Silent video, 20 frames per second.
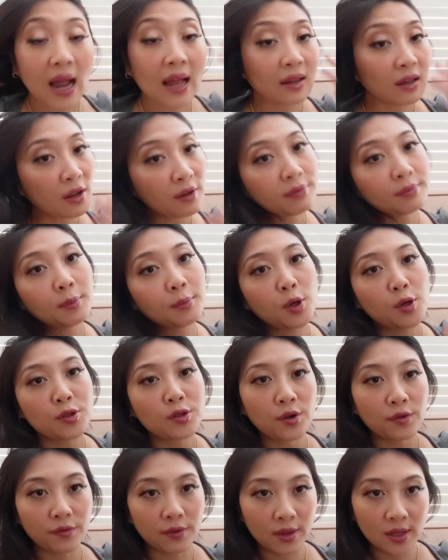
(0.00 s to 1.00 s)
I love
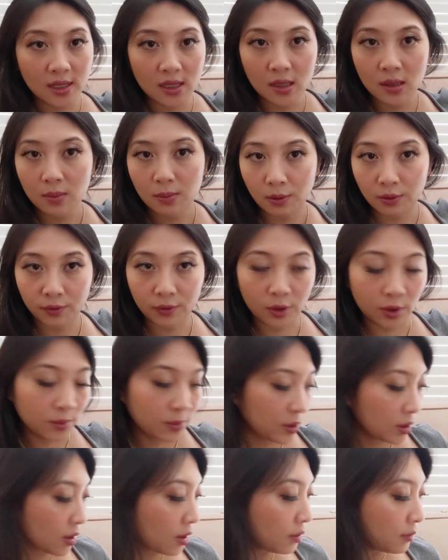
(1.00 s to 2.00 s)
most of this
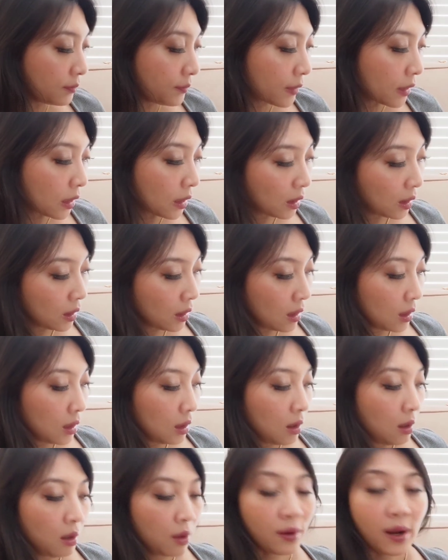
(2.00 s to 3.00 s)
perfume, you know?
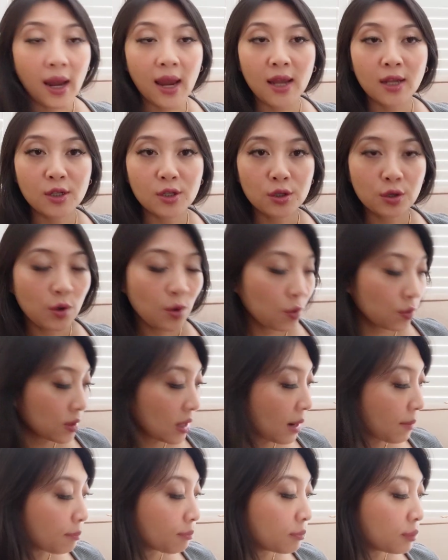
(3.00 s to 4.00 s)
Okay, so
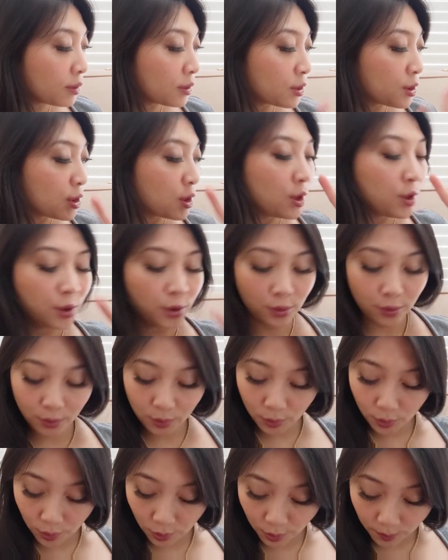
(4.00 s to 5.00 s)
number
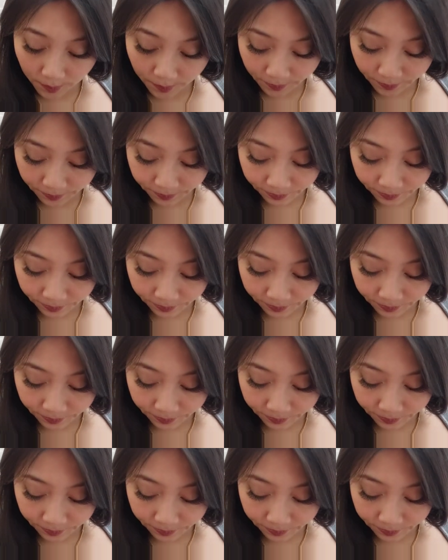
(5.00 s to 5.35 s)
two.